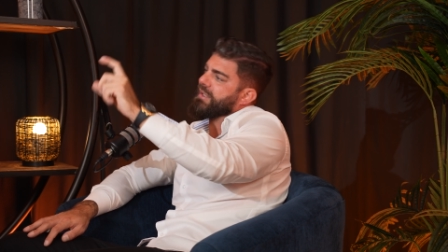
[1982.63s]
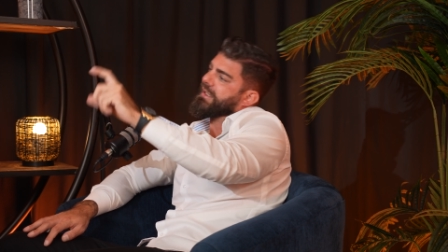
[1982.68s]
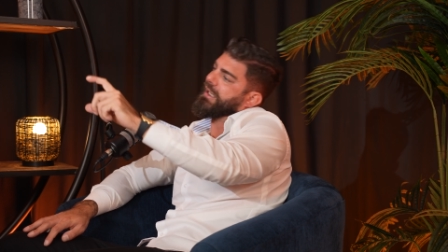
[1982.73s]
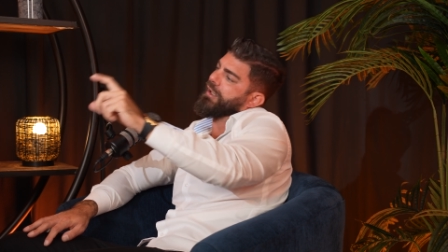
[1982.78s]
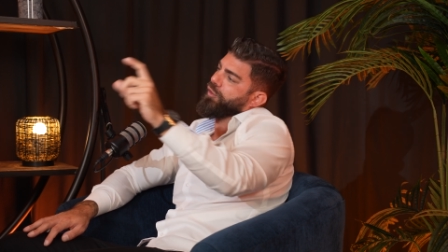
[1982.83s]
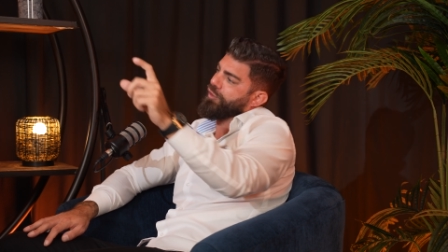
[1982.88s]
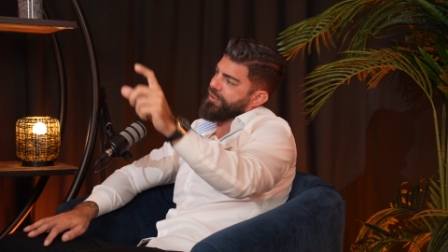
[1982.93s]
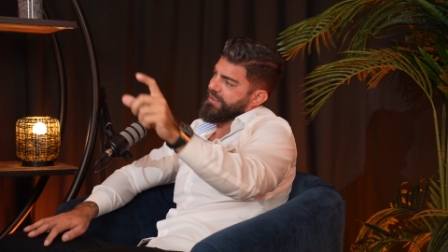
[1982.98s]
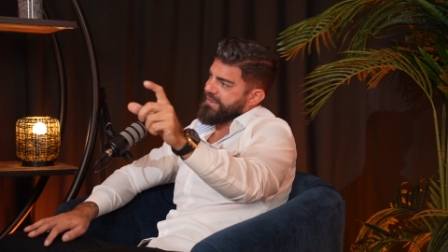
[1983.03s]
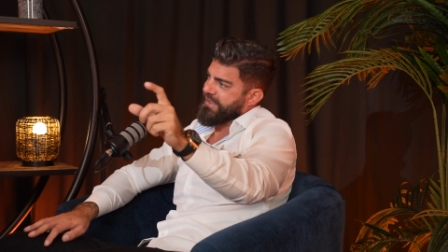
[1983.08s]
and
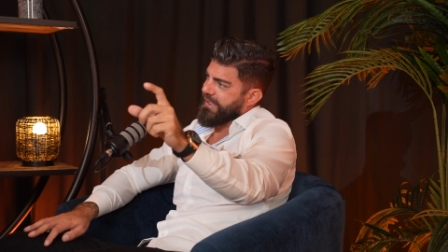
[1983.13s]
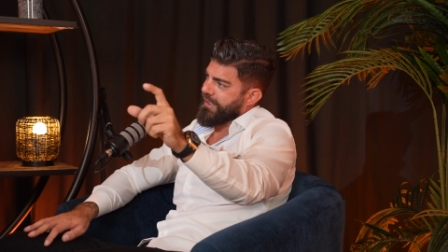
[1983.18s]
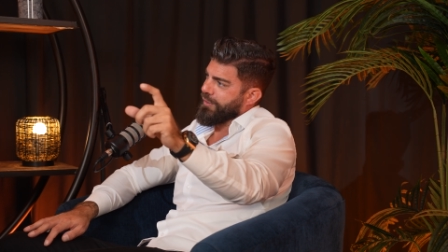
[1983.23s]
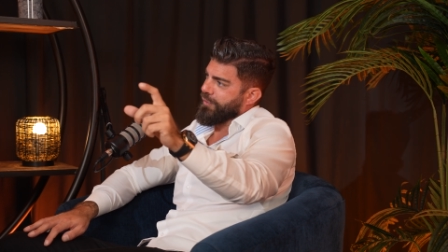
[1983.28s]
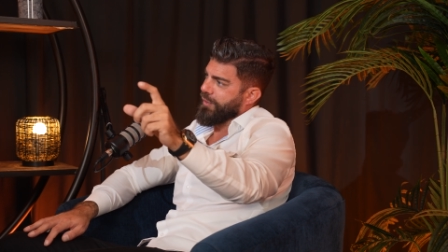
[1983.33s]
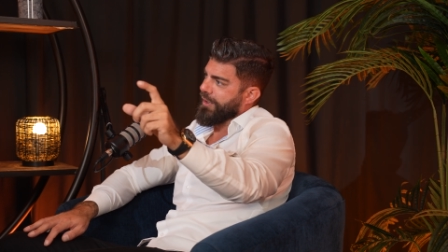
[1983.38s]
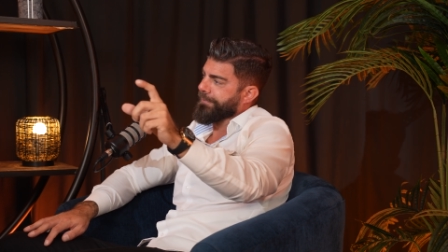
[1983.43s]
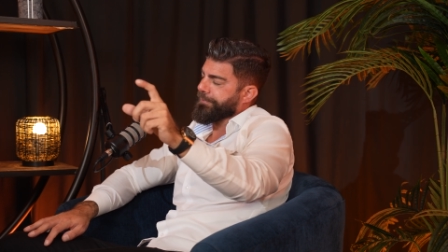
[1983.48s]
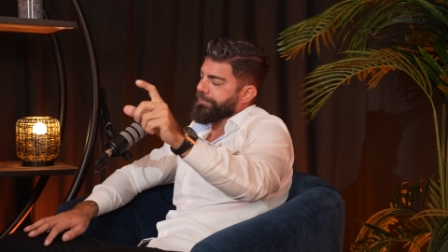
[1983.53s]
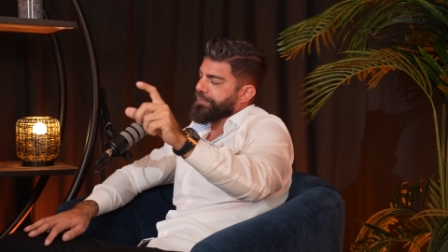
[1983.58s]
then go on the
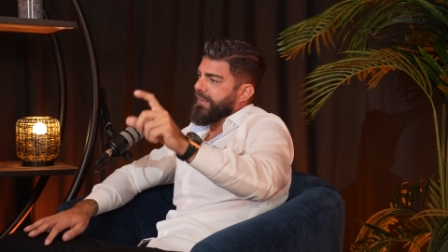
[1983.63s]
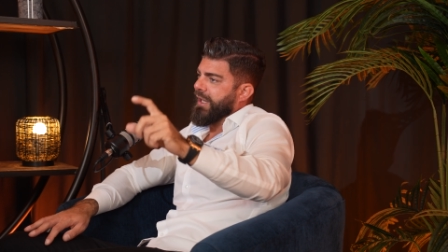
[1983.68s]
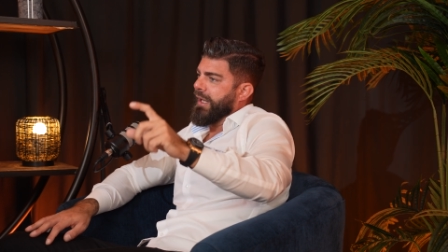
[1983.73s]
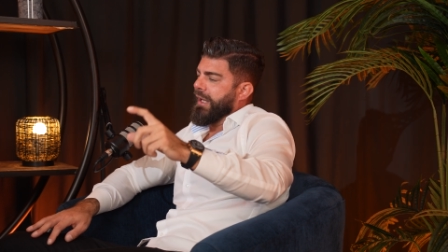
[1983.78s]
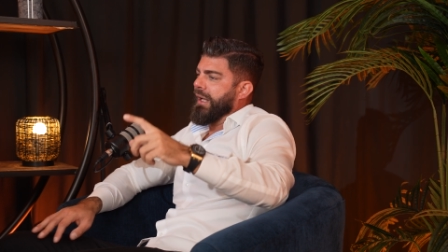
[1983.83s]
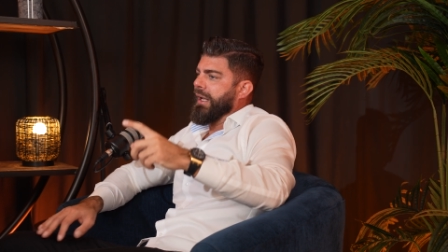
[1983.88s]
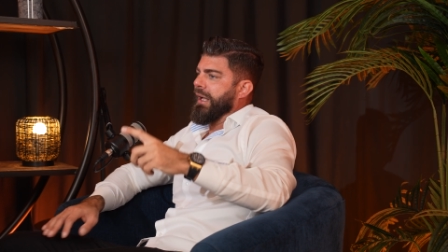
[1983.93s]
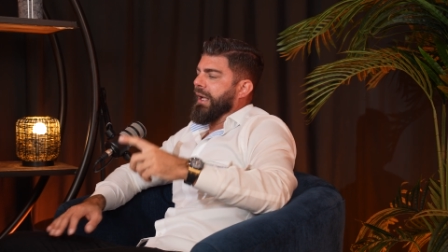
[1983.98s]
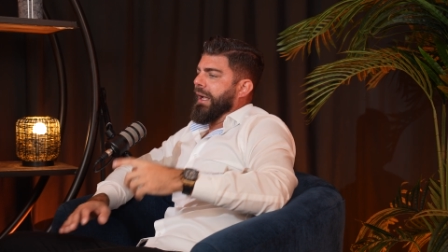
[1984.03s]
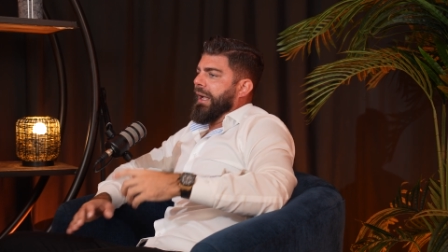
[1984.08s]
second one.
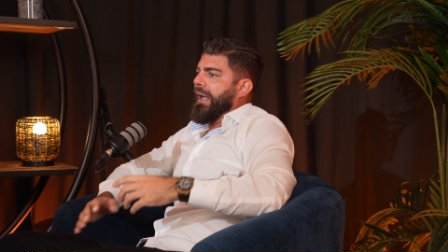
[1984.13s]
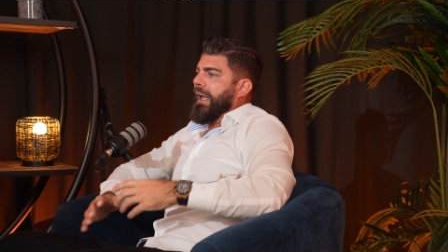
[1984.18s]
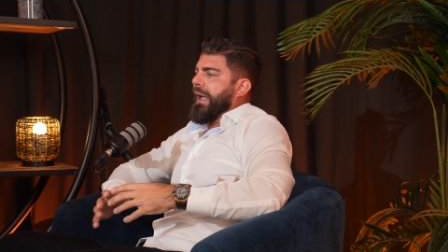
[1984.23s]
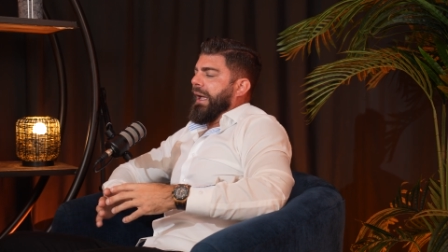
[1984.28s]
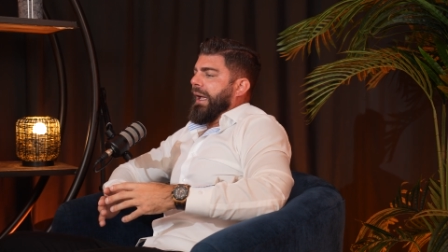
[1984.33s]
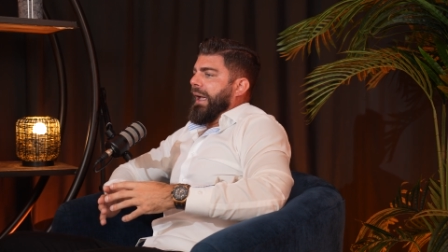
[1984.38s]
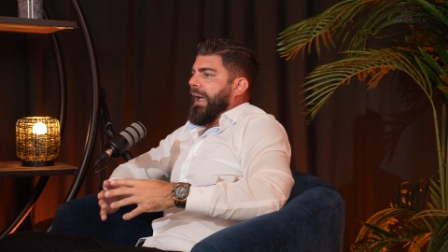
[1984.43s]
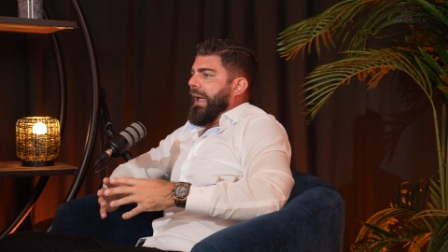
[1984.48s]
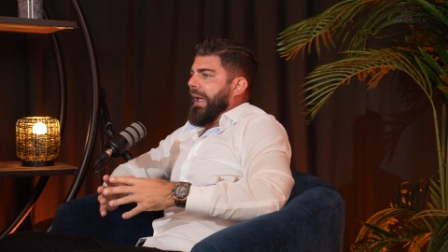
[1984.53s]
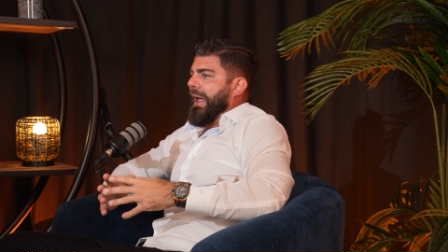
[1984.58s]

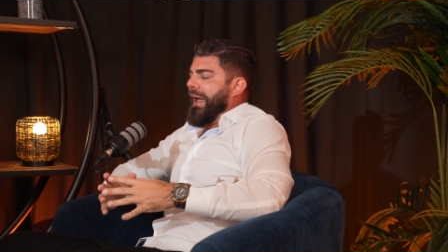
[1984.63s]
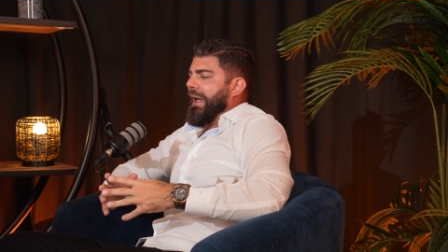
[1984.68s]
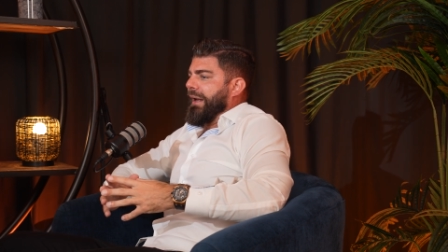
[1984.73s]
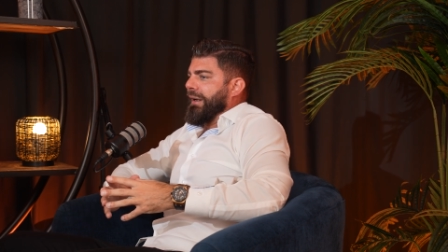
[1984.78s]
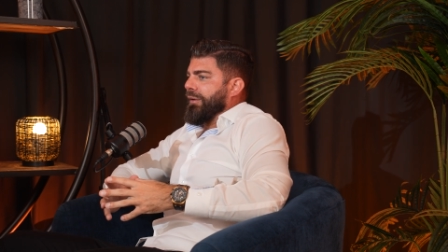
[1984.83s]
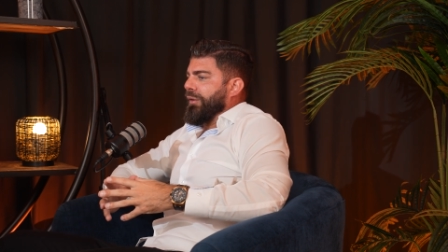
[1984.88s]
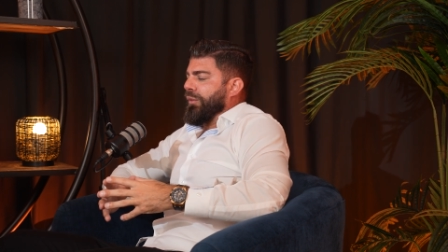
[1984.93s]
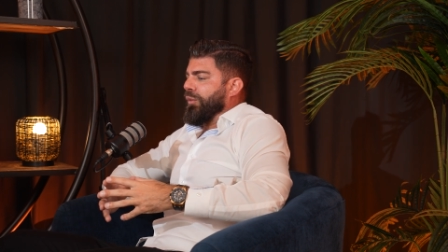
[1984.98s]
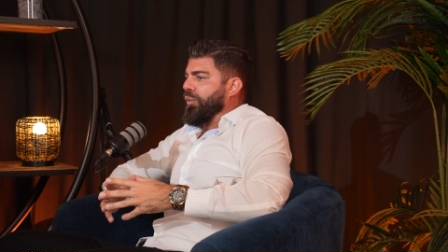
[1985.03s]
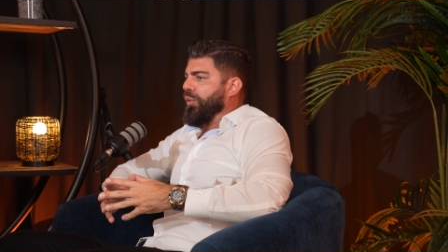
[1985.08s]

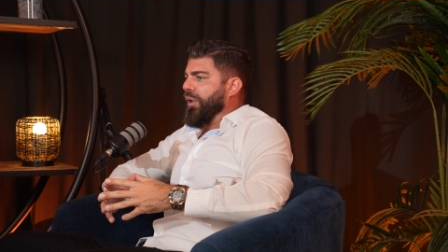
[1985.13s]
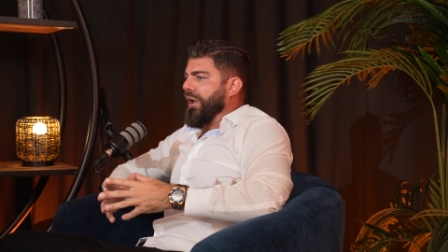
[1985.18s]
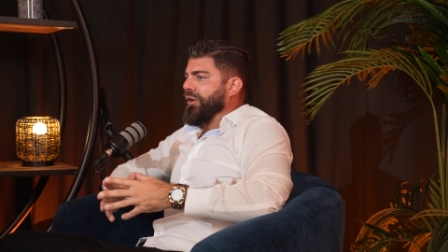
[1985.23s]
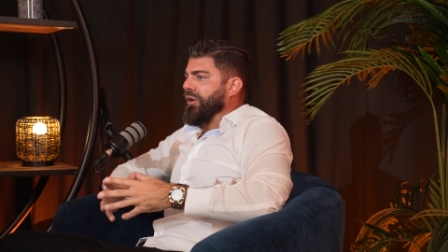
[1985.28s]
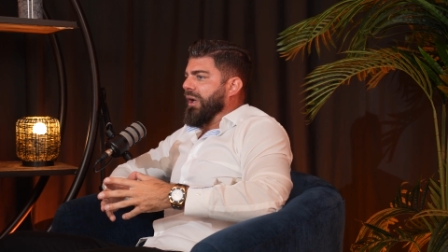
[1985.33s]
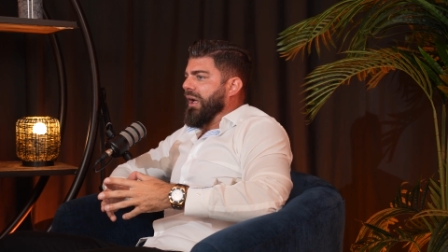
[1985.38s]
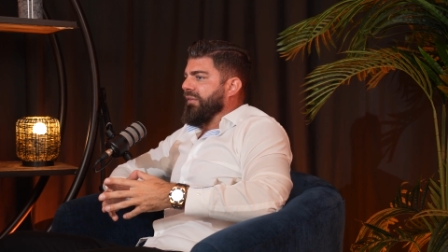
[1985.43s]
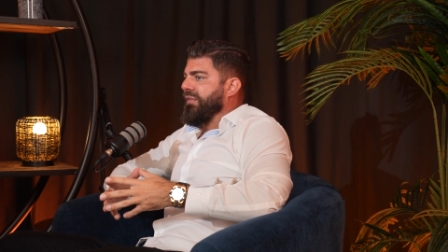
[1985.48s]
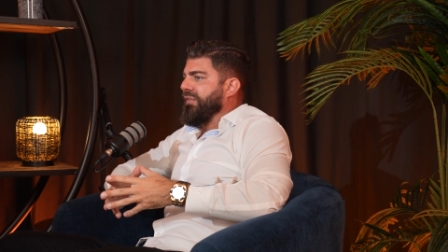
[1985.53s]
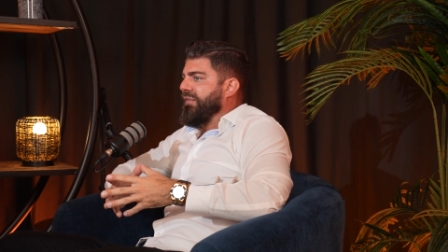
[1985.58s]
And when you have